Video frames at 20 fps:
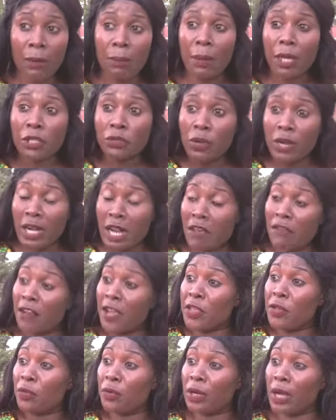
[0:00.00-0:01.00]
But
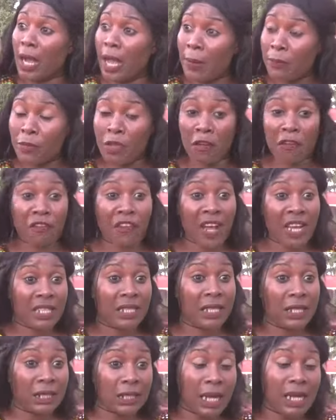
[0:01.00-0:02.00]
whenever you come, you're
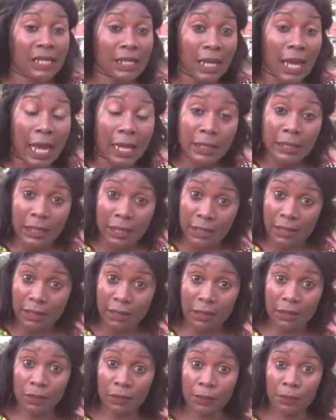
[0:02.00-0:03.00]
fighting that
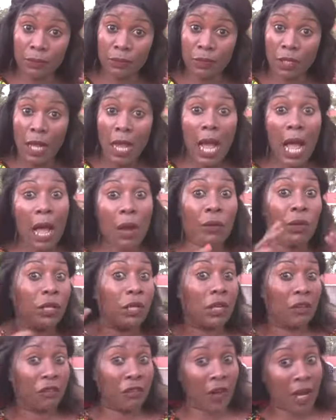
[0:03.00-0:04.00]
artist. How
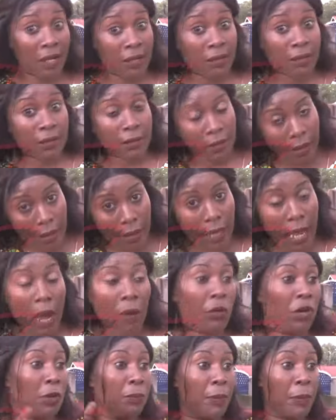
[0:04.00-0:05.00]
will the fans see?
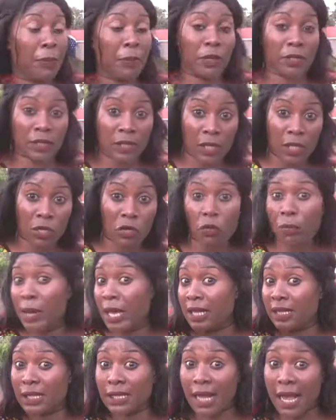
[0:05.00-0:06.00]
How will people see? You
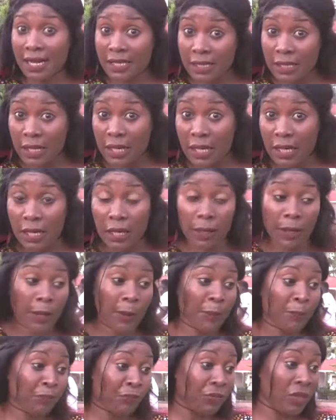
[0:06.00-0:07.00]
may succeed,
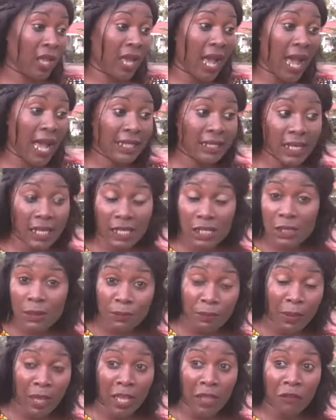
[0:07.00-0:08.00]
the artist
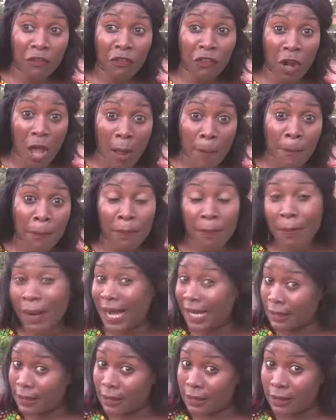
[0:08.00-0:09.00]
may flop,
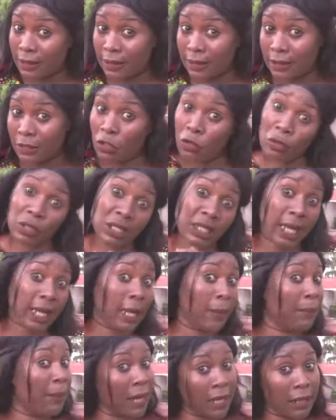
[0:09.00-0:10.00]
but you will
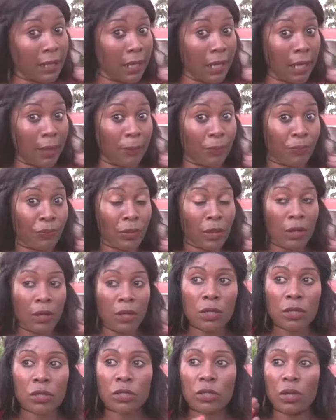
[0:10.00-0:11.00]
take a bad name.
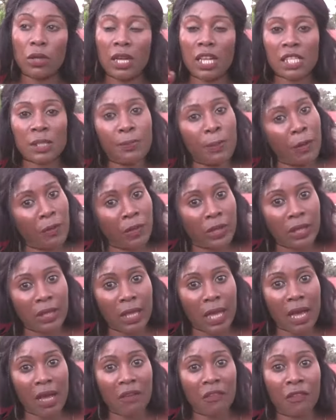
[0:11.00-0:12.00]
So let's be with
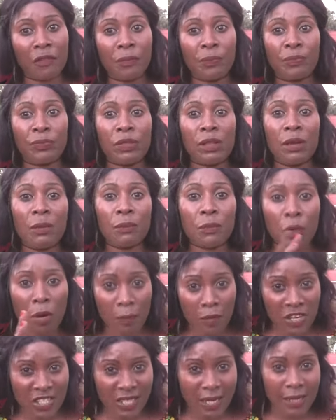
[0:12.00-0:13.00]
love.
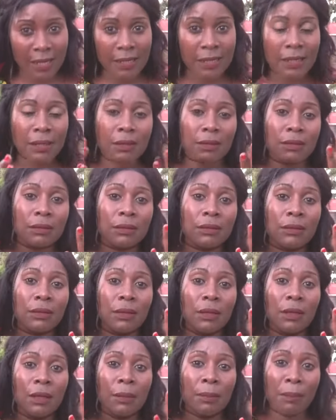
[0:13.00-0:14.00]
Promoters,
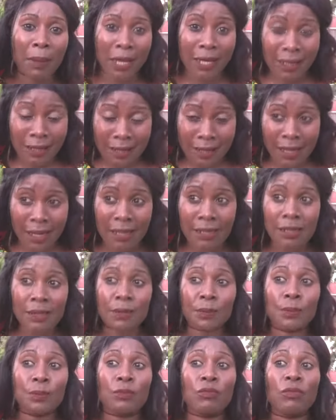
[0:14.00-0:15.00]

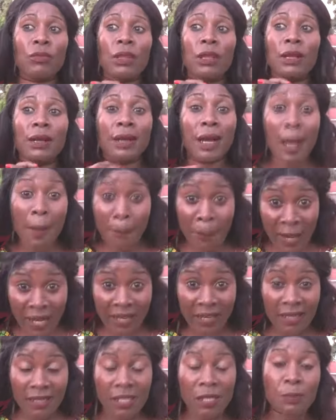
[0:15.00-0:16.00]
managers,
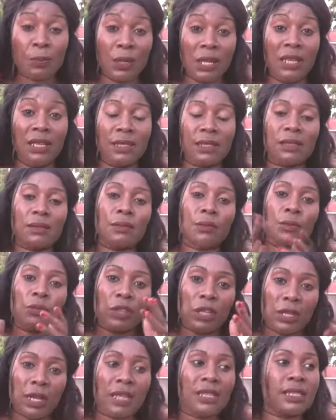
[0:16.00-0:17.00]
companies, please,
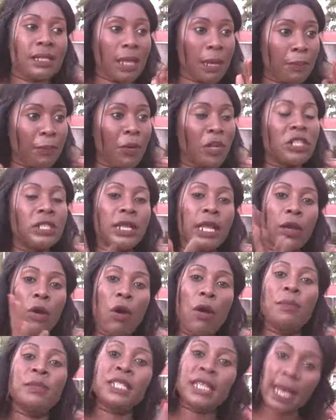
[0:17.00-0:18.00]
let's support the
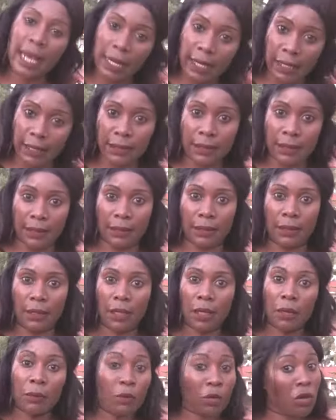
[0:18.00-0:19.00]
home talent.
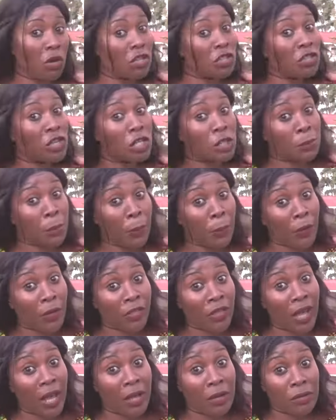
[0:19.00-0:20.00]
Because those
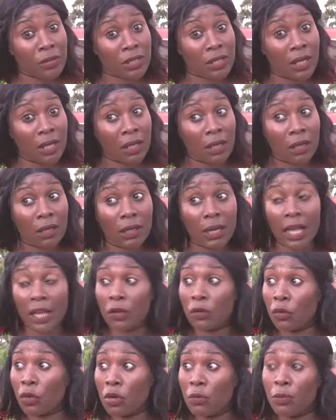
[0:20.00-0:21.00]
people there, you see,
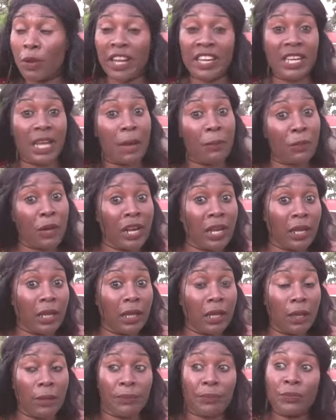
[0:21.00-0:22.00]
like Rude Boy, they are
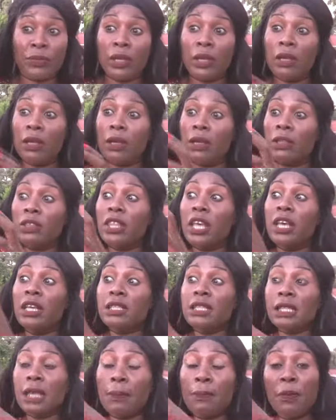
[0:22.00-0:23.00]
bringing him.
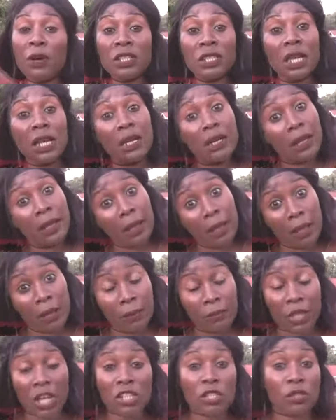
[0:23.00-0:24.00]
They supported
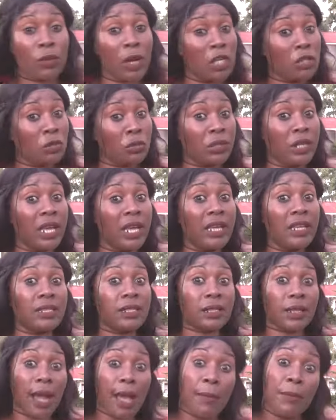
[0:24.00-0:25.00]
him. That's why today
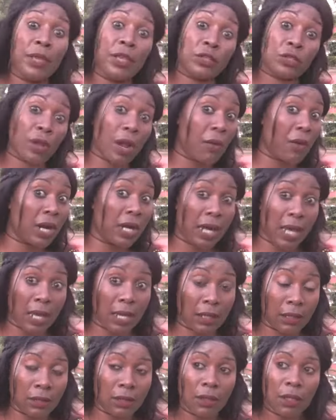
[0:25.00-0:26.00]
is coming to our
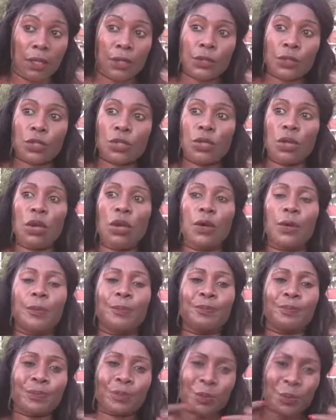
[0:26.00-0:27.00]
land.
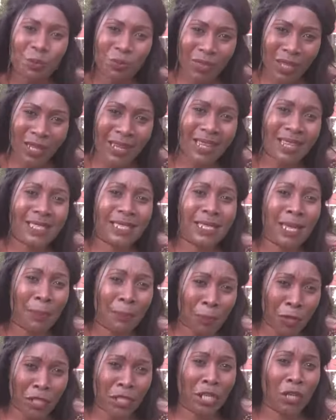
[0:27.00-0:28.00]
So let's
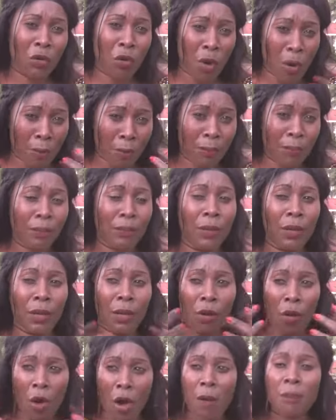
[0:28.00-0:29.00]
support the
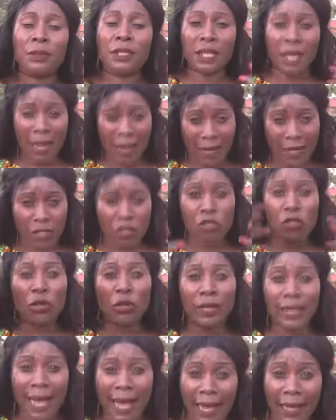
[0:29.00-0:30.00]
home talent,
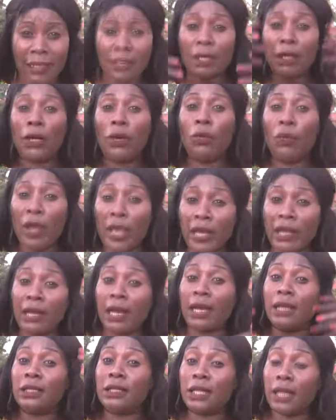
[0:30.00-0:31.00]
so that we
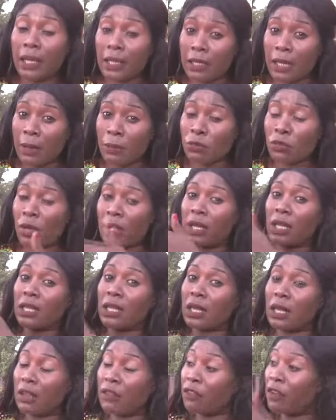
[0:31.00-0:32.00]
can take them to
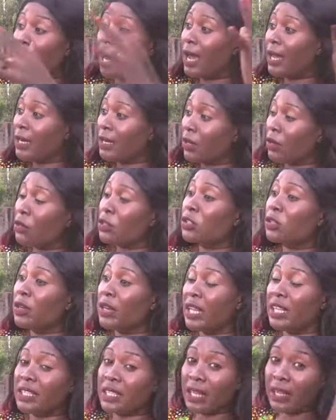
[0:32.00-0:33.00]
another level. And also
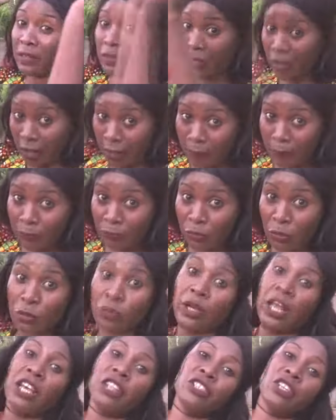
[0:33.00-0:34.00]
they take them
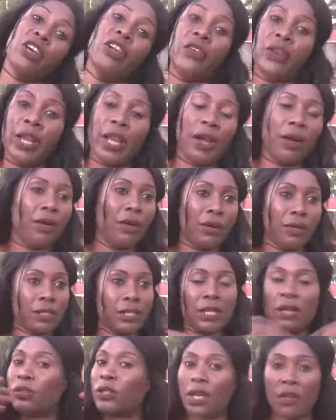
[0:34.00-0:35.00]
to Nigeria or
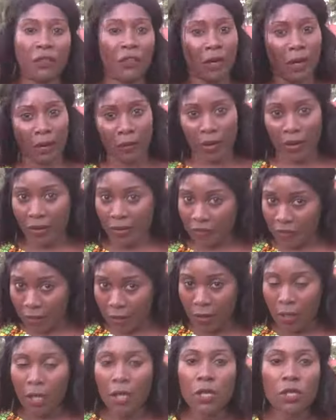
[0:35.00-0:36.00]
South Africa,
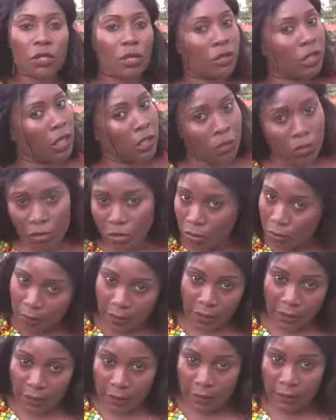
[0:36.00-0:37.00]
wherever. So thank you so
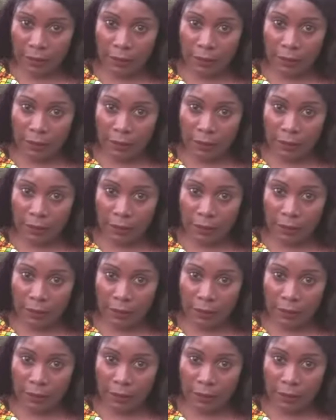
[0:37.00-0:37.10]
much.